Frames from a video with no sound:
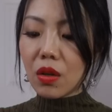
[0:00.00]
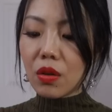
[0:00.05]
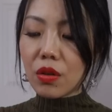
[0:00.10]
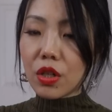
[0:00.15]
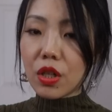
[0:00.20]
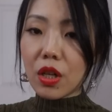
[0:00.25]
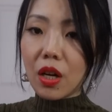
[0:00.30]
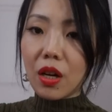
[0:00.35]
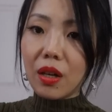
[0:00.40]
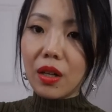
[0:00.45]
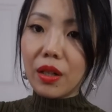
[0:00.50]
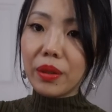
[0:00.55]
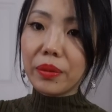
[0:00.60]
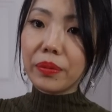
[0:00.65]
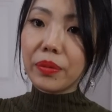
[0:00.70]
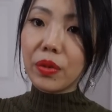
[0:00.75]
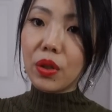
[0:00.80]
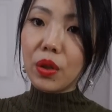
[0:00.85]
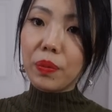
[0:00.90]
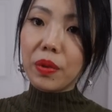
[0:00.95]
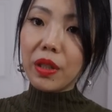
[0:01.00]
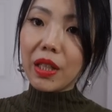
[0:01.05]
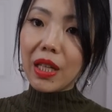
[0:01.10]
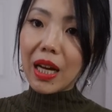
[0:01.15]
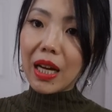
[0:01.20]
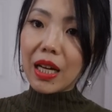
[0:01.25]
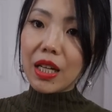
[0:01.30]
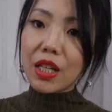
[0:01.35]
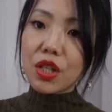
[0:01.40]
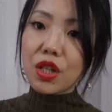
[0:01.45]
Longchamp Le
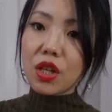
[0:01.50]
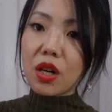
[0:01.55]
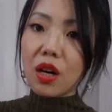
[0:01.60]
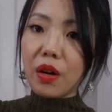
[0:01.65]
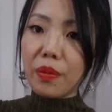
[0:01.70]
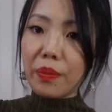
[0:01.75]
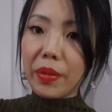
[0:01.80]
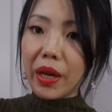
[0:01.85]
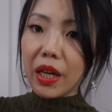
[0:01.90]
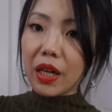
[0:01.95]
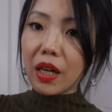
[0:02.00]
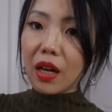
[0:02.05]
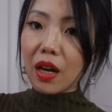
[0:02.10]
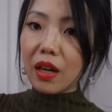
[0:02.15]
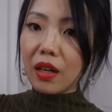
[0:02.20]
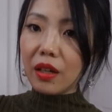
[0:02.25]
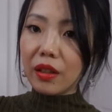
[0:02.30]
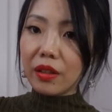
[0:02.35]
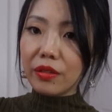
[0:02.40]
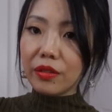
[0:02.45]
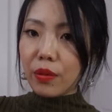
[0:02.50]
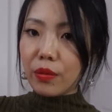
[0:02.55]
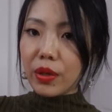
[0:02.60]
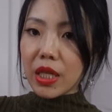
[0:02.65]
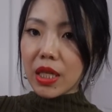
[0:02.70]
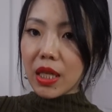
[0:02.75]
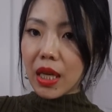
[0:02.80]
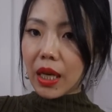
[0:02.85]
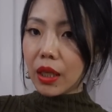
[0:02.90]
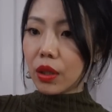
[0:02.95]
Pliage are made of
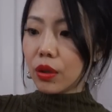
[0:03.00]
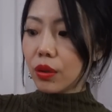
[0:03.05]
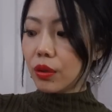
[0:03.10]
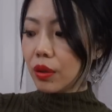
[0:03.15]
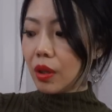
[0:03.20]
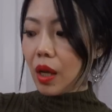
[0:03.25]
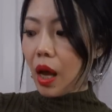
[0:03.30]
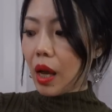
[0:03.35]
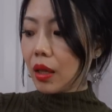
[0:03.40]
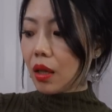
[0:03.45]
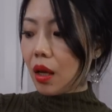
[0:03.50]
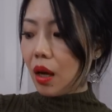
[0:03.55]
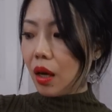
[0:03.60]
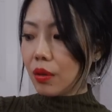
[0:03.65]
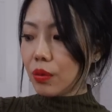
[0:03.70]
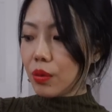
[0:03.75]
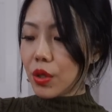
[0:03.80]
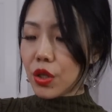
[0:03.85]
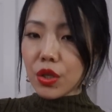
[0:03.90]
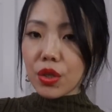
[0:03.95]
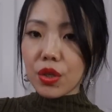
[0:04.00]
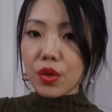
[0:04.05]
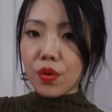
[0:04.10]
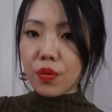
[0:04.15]
recycled nylon, which is